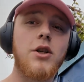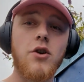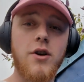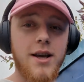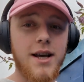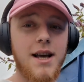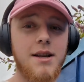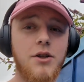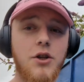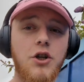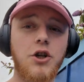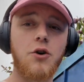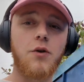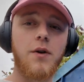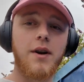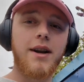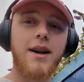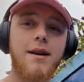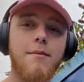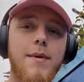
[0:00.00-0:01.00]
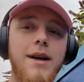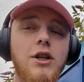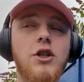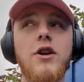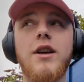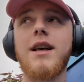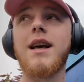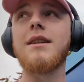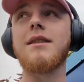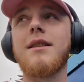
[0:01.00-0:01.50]
sure you guys are tuning in, make sure
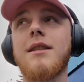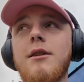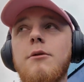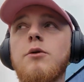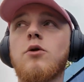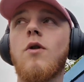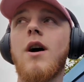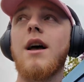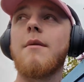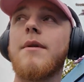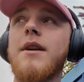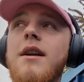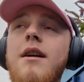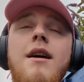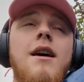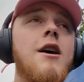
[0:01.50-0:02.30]
you guys are subscribing,